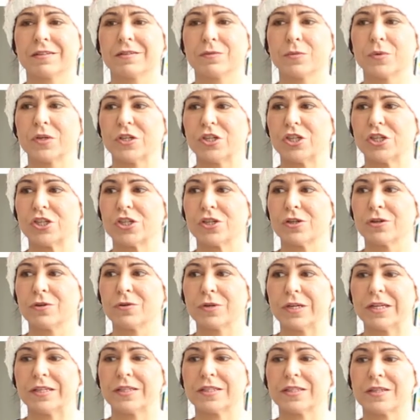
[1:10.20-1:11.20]
which
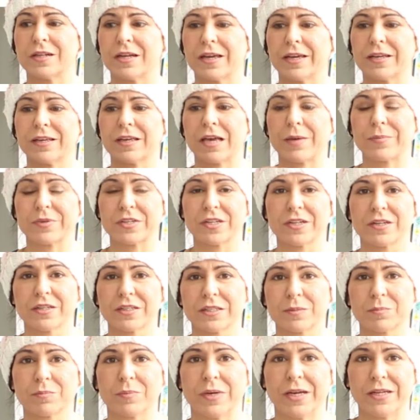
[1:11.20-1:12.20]
reads like
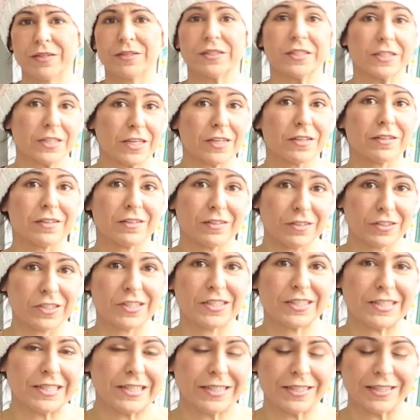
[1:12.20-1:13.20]
Capitalism and Skin
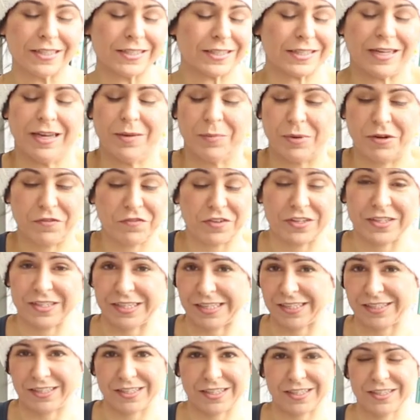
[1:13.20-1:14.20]
Diseases. I mean,
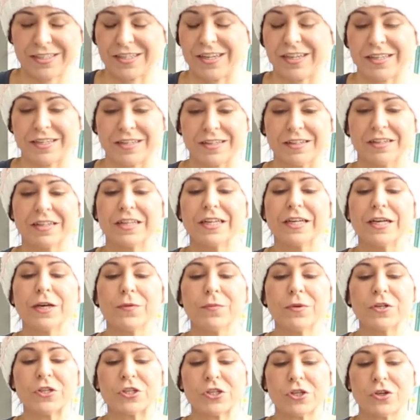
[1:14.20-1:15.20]
fantastic title.
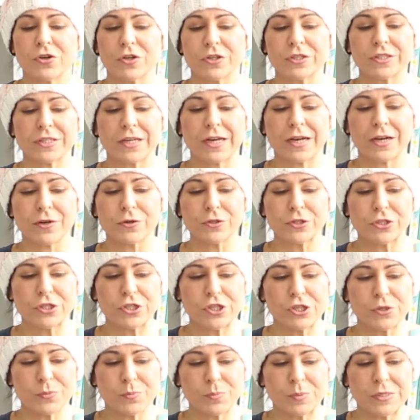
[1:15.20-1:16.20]
Which turns out
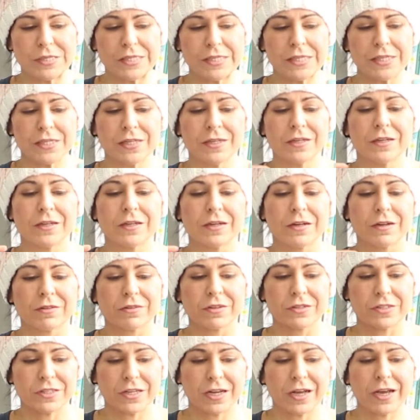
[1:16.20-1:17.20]
to be
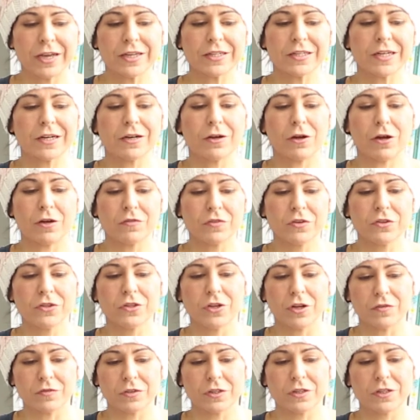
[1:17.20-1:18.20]
the title of a
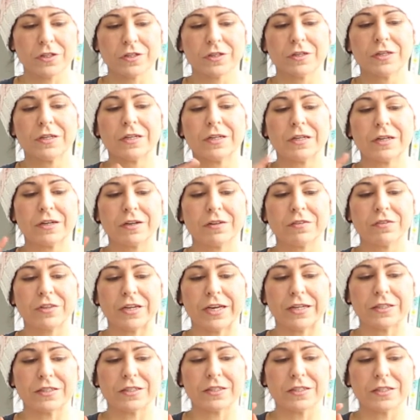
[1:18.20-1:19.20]
novel
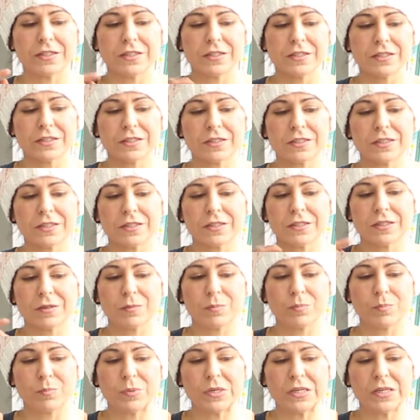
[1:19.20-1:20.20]
that is
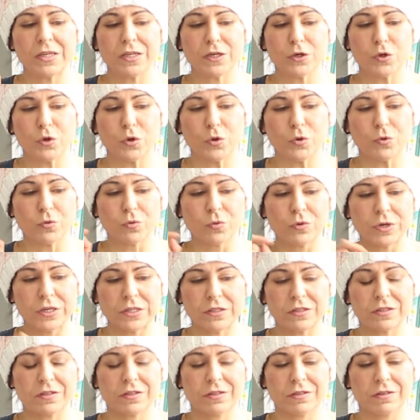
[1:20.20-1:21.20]
being
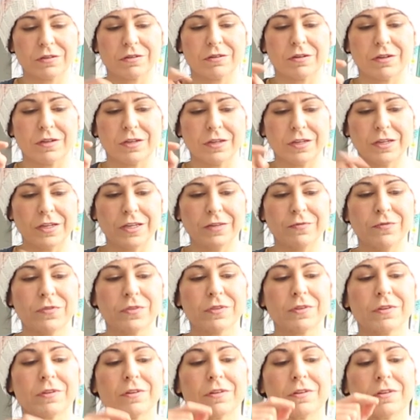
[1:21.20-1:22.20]
written
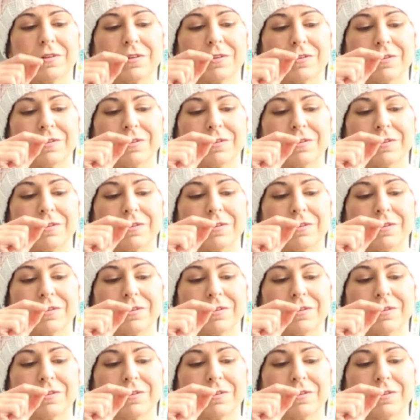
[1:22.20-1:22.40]
in